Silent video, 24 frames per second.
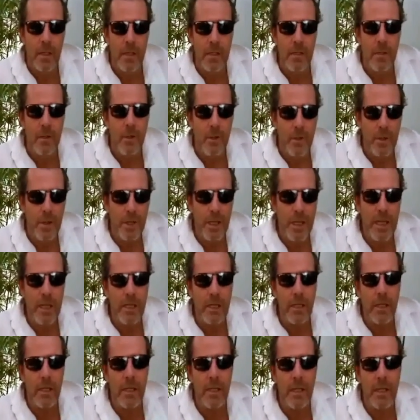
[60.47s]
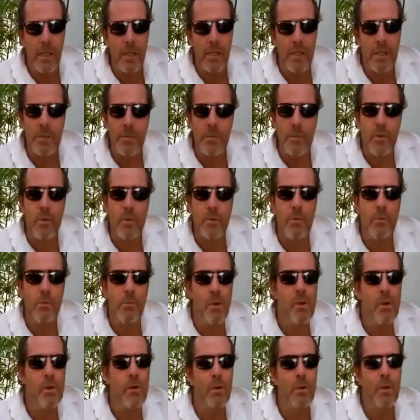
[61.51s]
You'd think a small
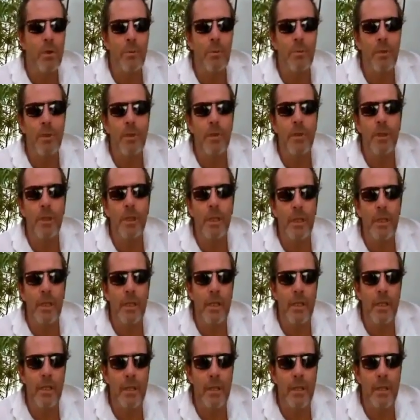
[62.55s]
rural community,